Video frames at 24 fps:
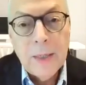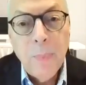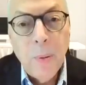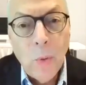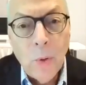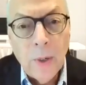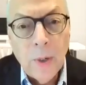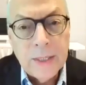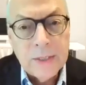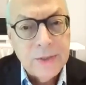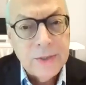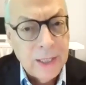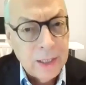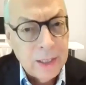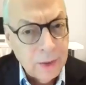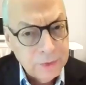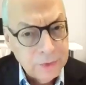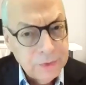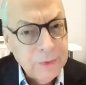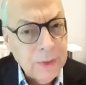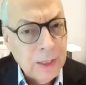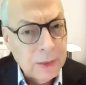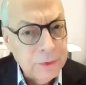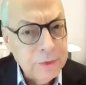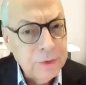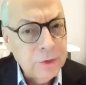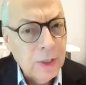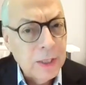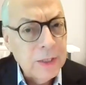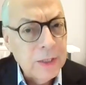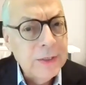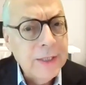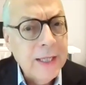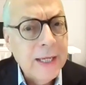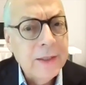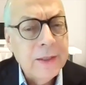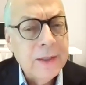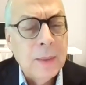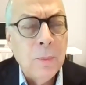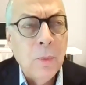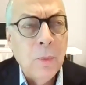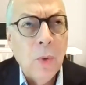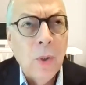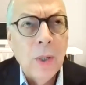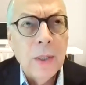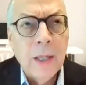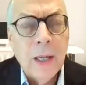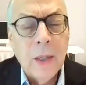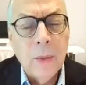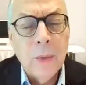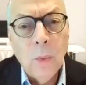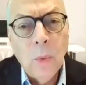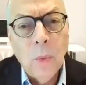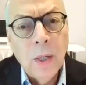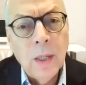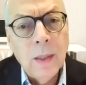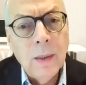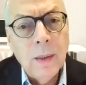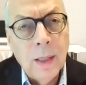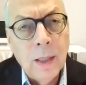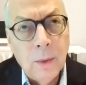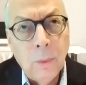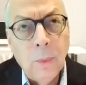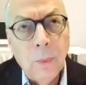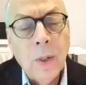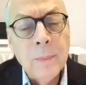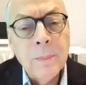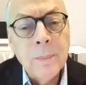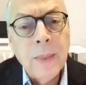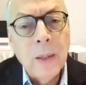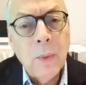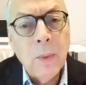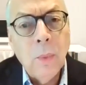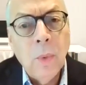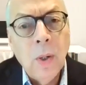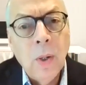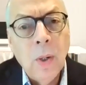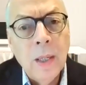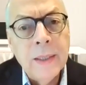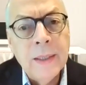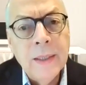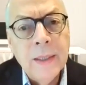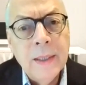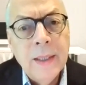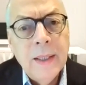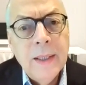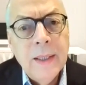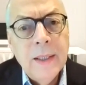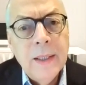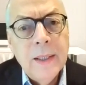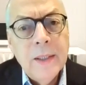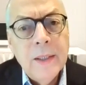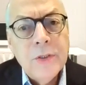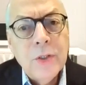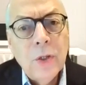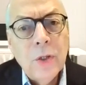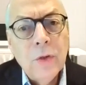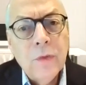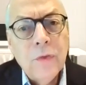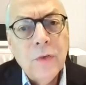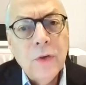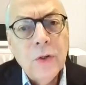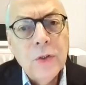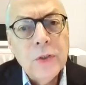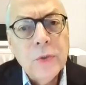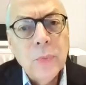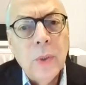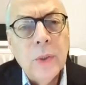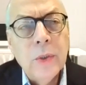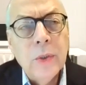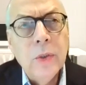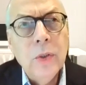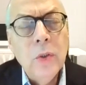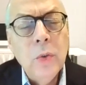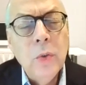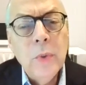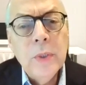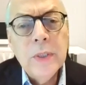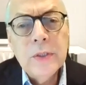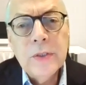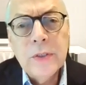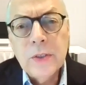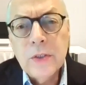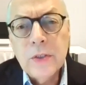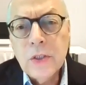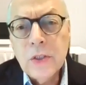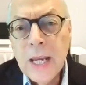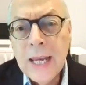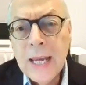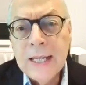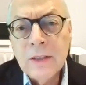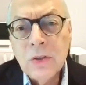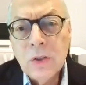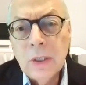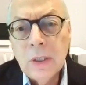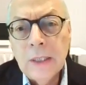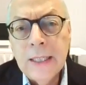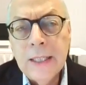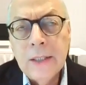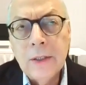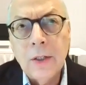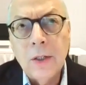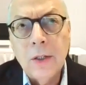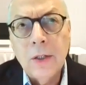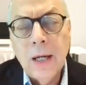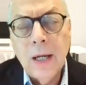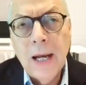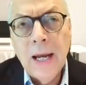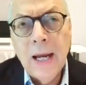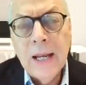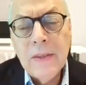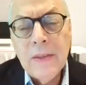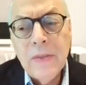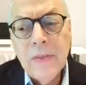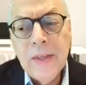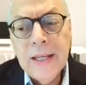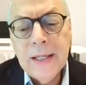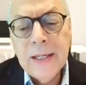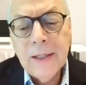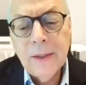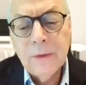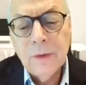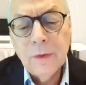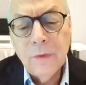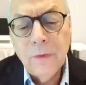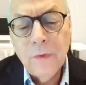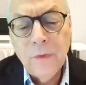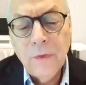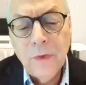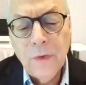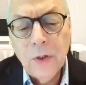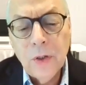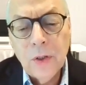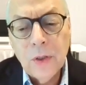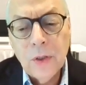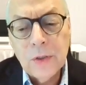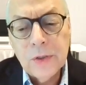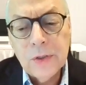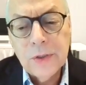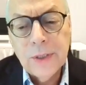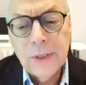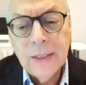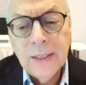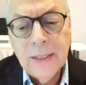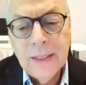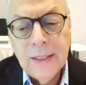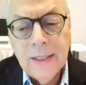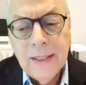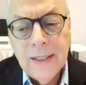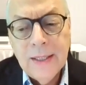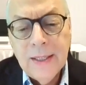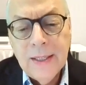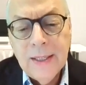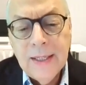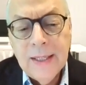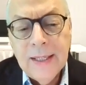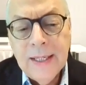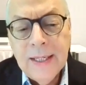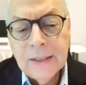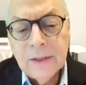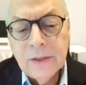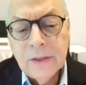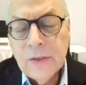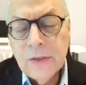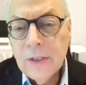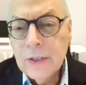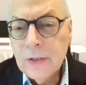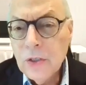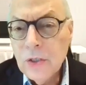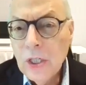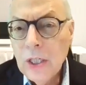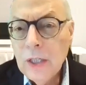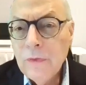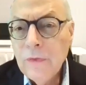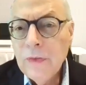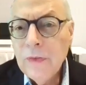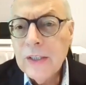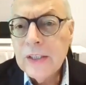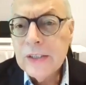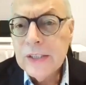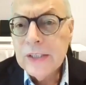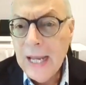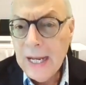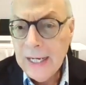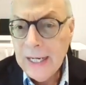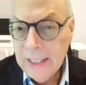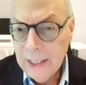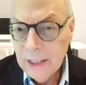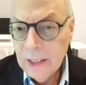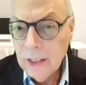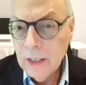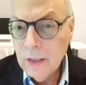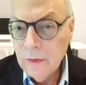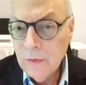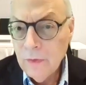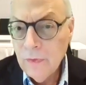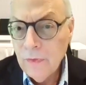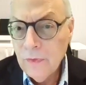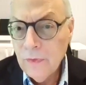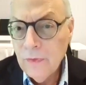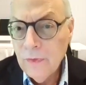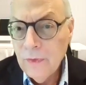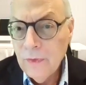points. I'll try to take them one by one. So the first one, who is the change leader? I think first it's the chief executive